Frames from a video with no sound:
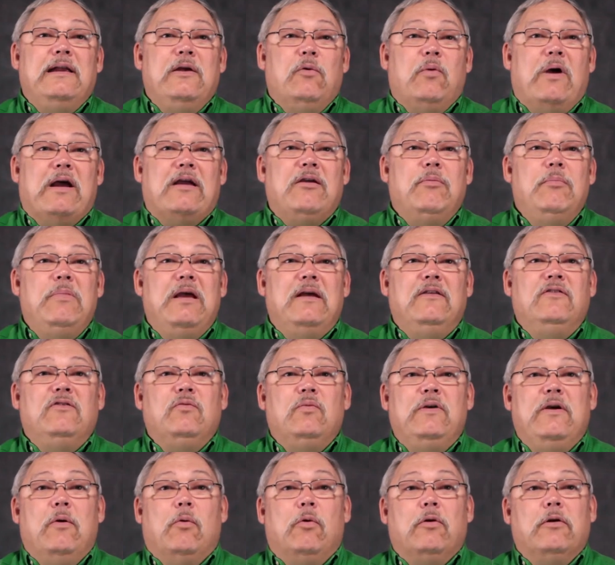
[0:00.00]
recommends
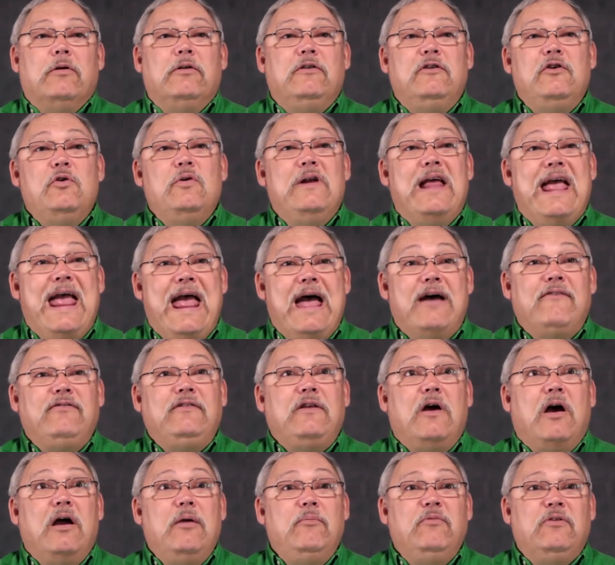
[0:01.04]
we order 2.5
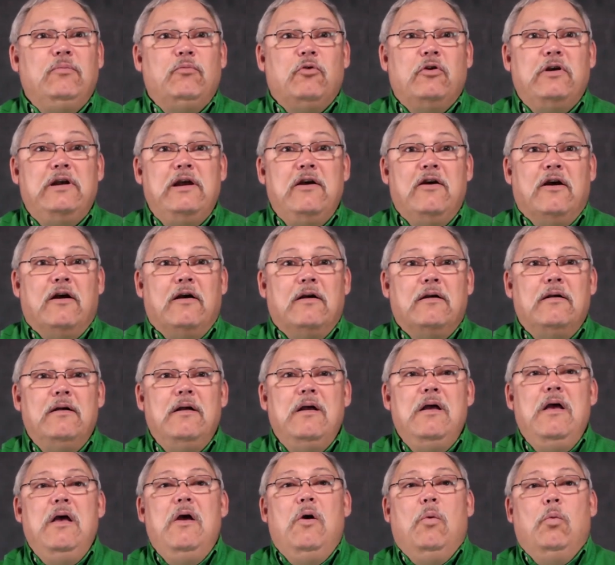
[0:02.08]
times per year,
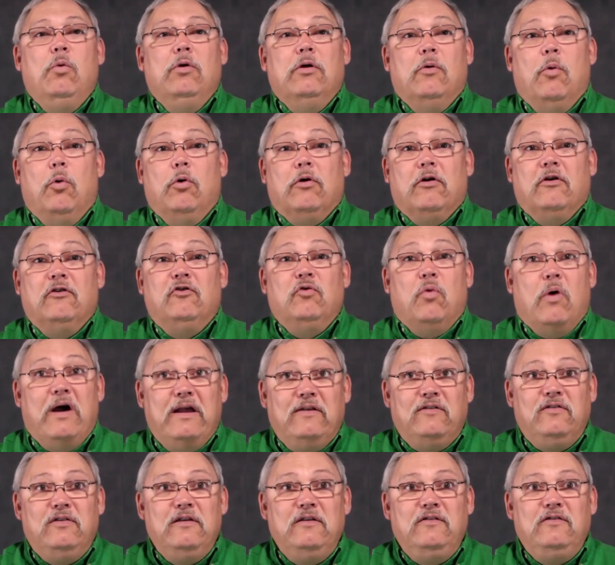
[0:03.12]
we'll order
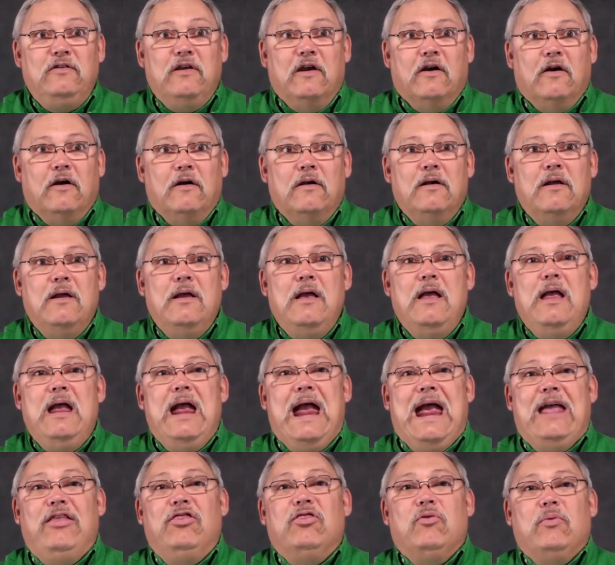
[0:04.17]
twice this year
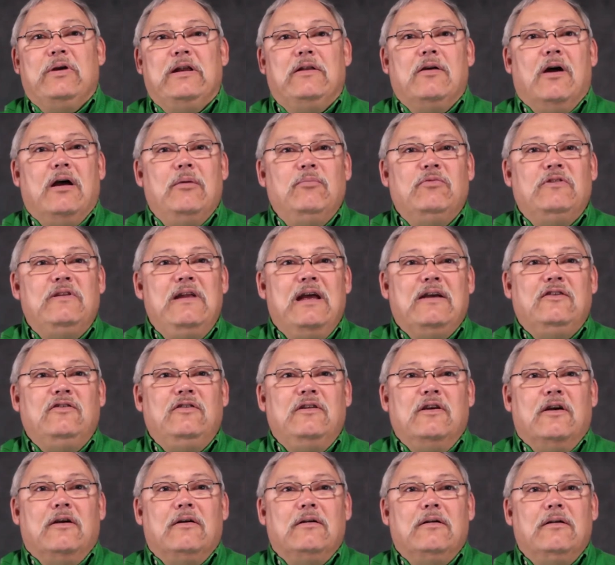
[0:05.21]
and 3 times next
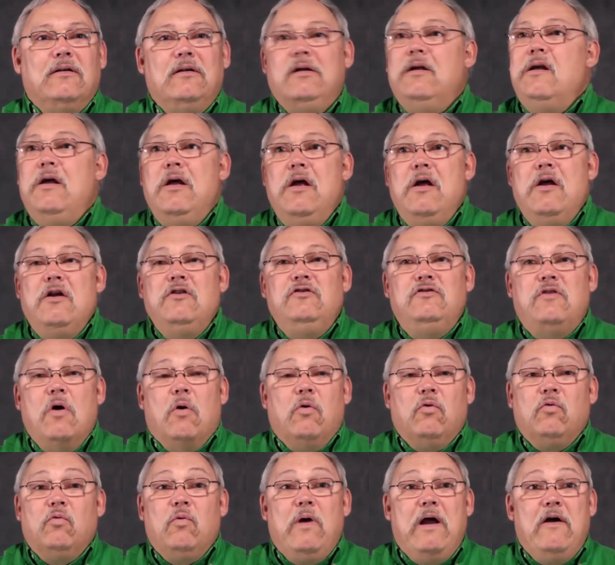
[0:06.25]
year.
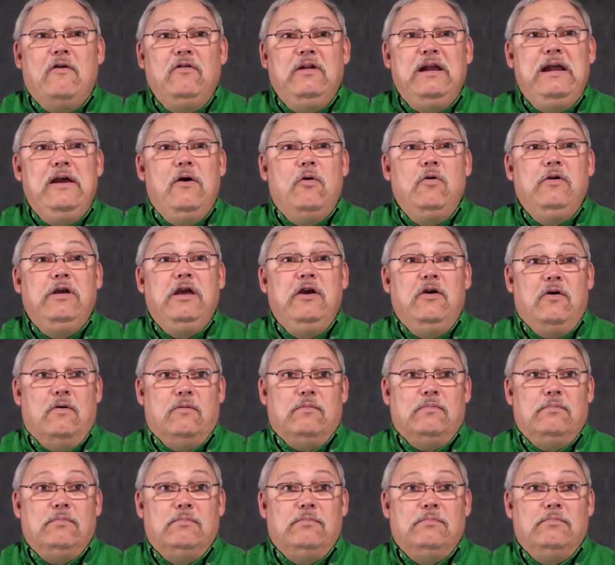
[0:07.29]
Don't round EOQ.
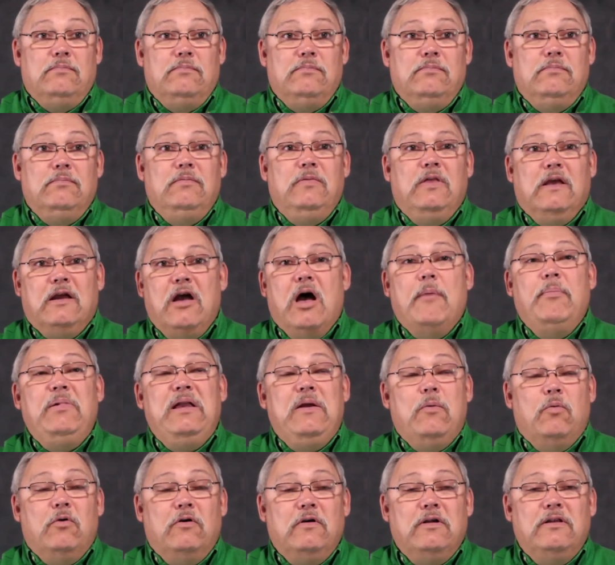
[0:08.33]
The company
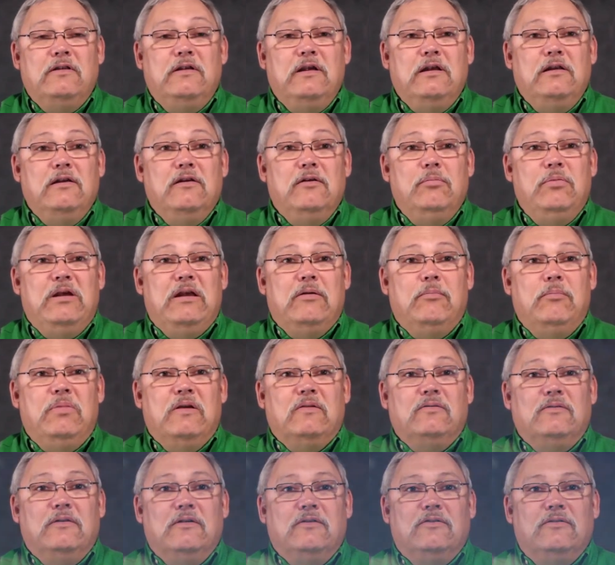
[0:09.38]
will continue to be in
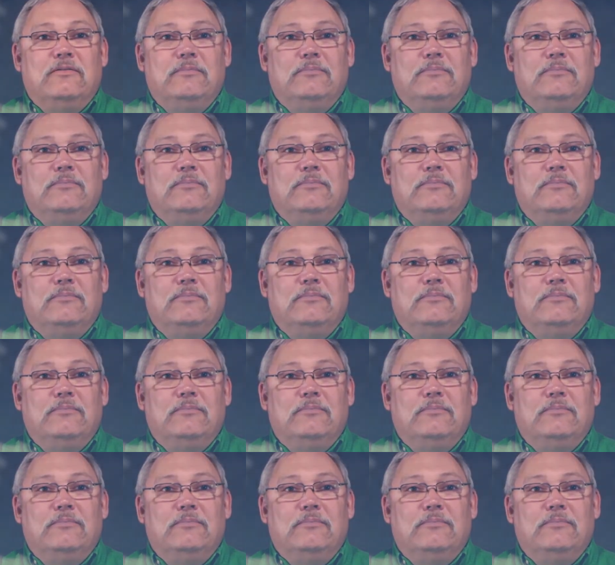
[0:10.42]
business.